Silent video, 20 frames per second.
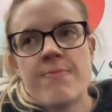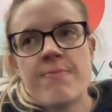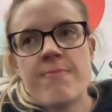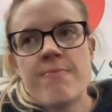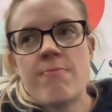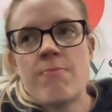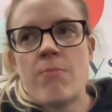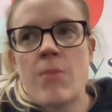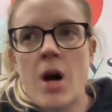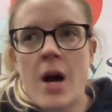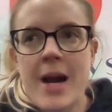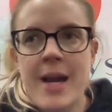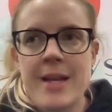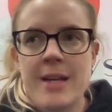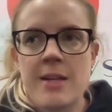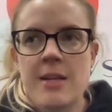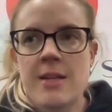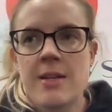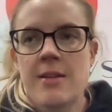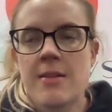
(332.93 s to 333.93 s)
might
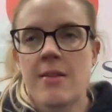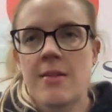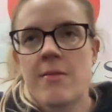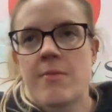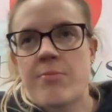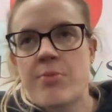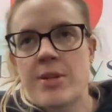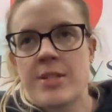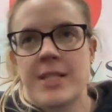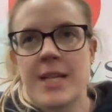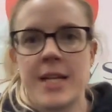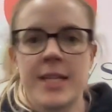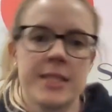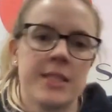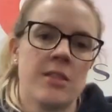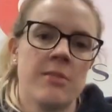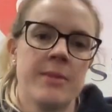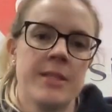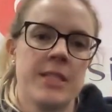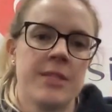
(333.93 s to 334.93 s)
present a
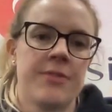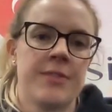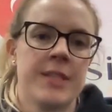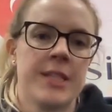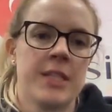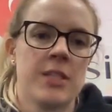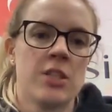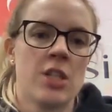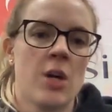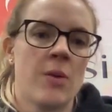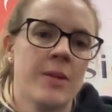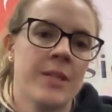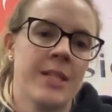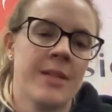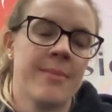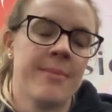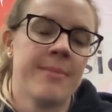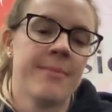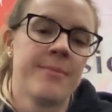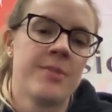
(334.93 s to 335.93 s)
little bit differently to lower
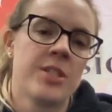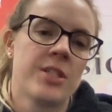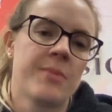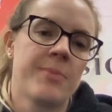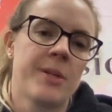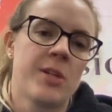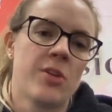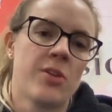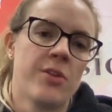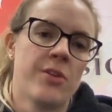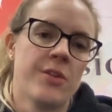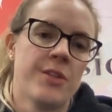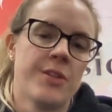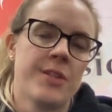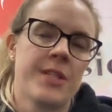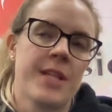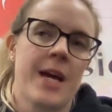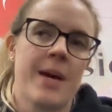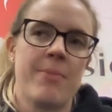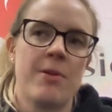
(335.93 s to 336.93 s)
limb, just because
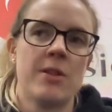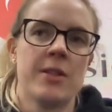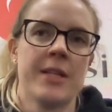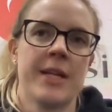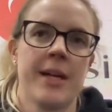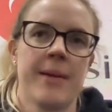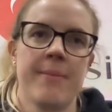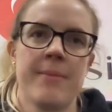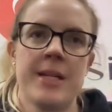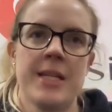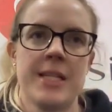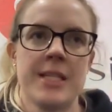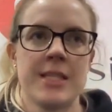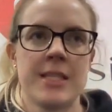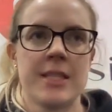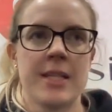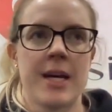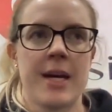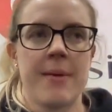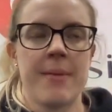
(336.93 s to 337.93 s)
the upper limb
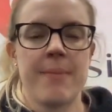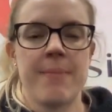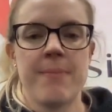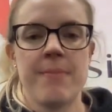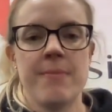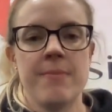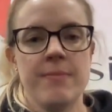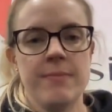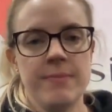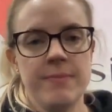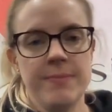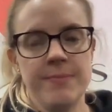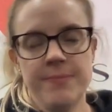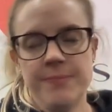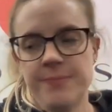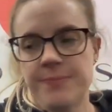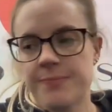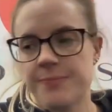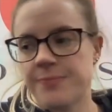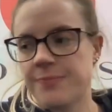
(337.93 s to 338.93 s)
is,
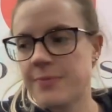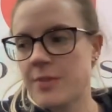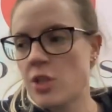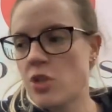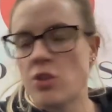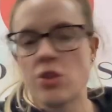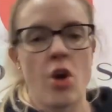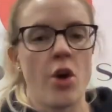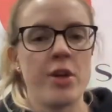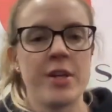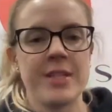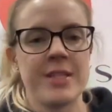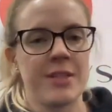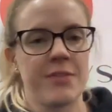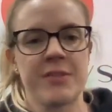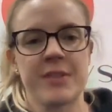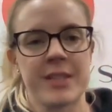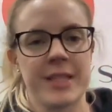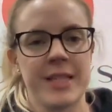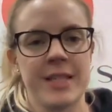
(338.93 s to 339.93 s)
you load it
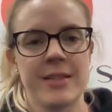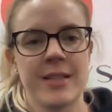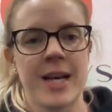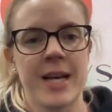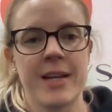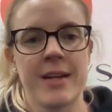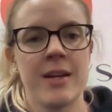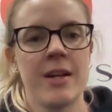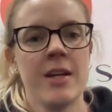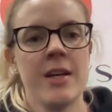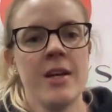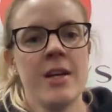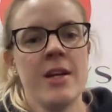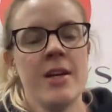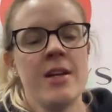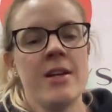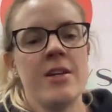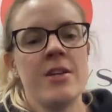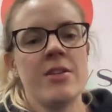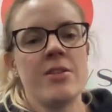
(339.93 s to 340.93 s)
differently. Like
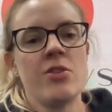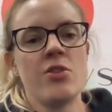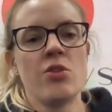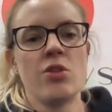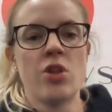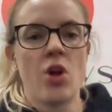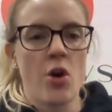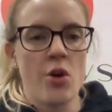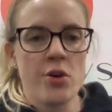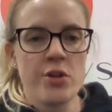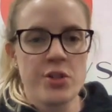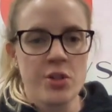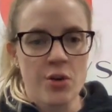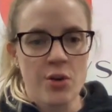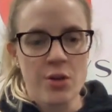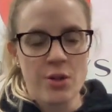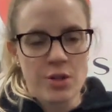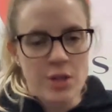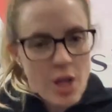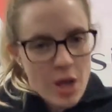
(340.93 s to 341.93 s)
you load
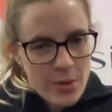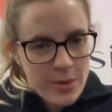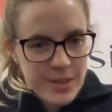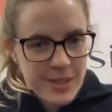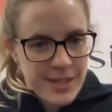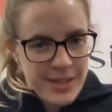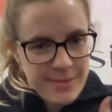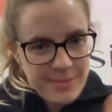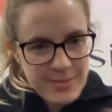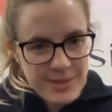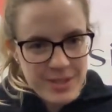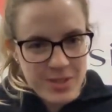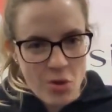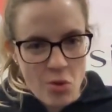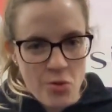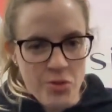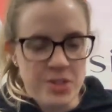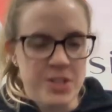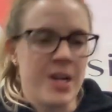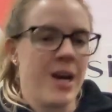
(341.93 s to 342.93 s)
your lower limbs
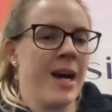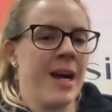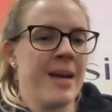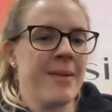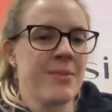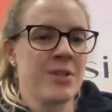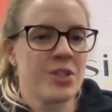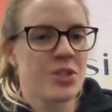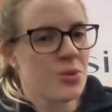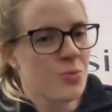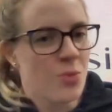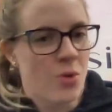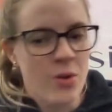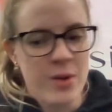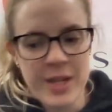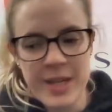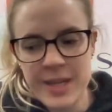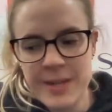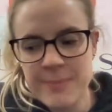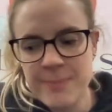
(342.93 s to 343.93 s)
all the time because you're
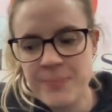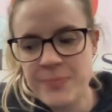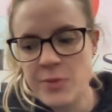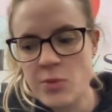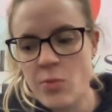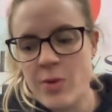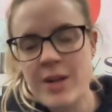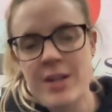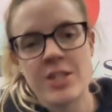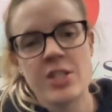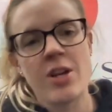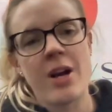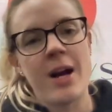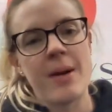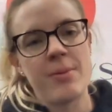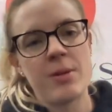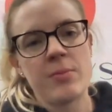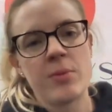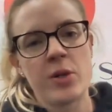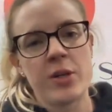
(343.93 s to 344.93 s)
walking, whereas your
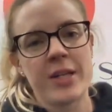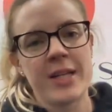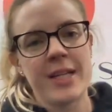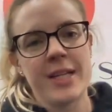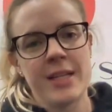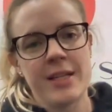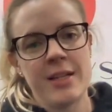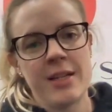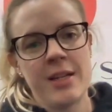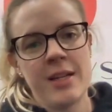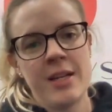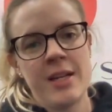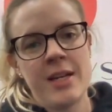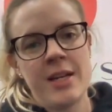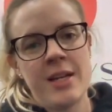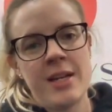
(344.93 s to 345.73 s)
upper body,